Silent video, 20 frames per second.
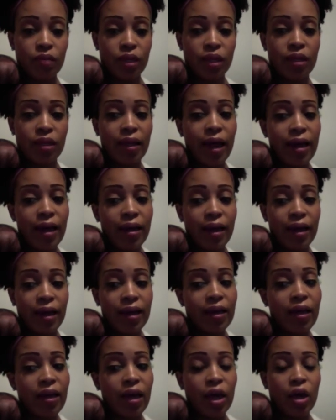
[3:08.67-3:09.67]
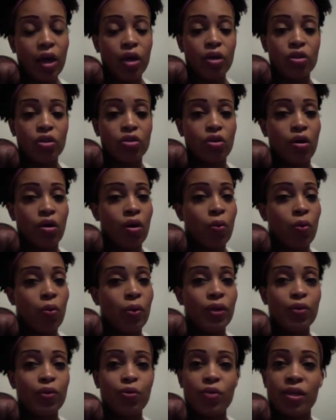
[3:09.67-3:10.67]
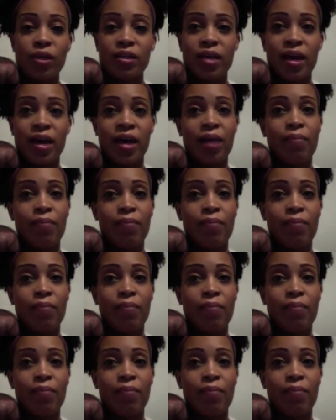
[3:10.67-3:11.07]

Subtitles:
that night. So I went through the day.